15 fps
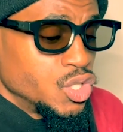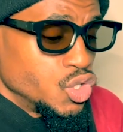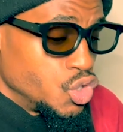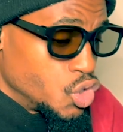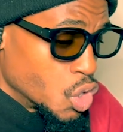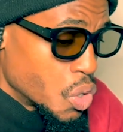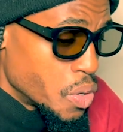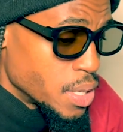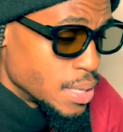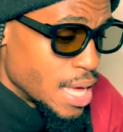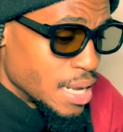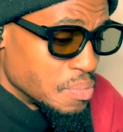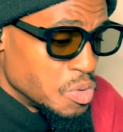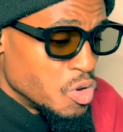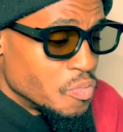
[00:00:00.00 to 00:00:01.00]
and during
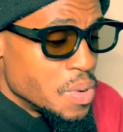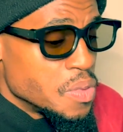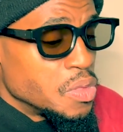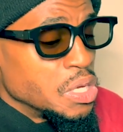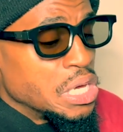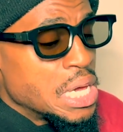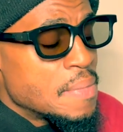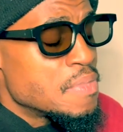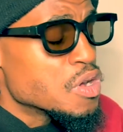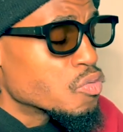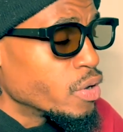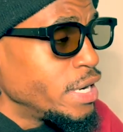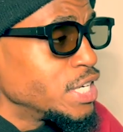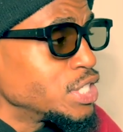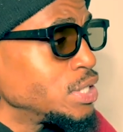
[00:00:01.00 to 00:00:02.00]
that movement, the
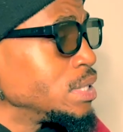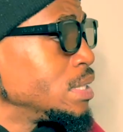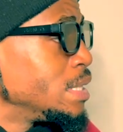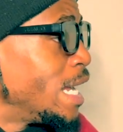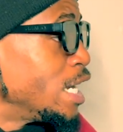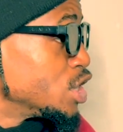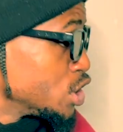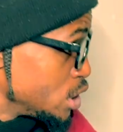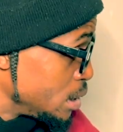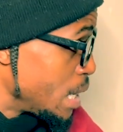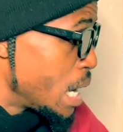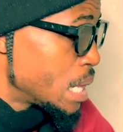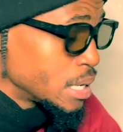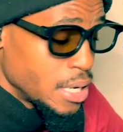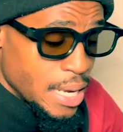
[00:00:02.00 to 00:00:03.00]
Immigration and
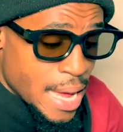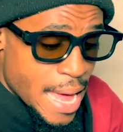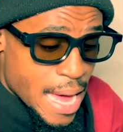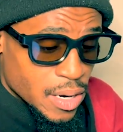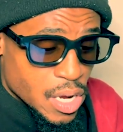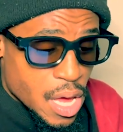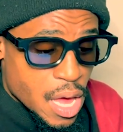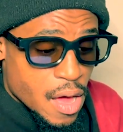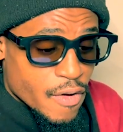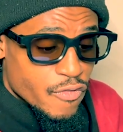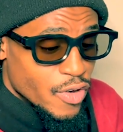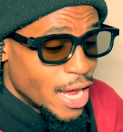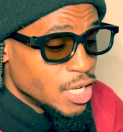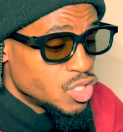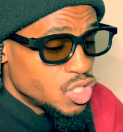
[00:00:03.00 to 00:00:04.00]
Nationality Act of
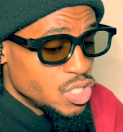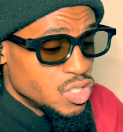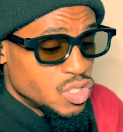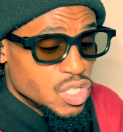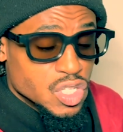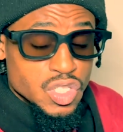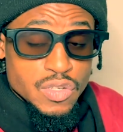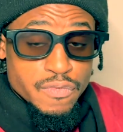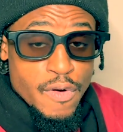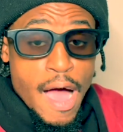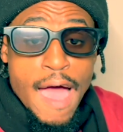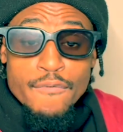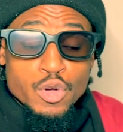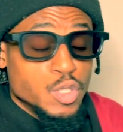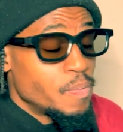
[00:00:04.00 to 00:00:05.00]

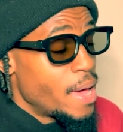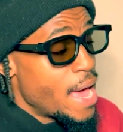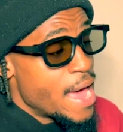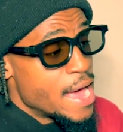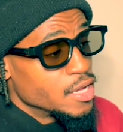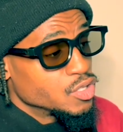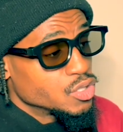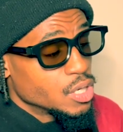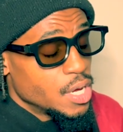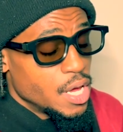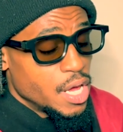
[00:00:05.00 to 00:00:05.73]
1965 was passed,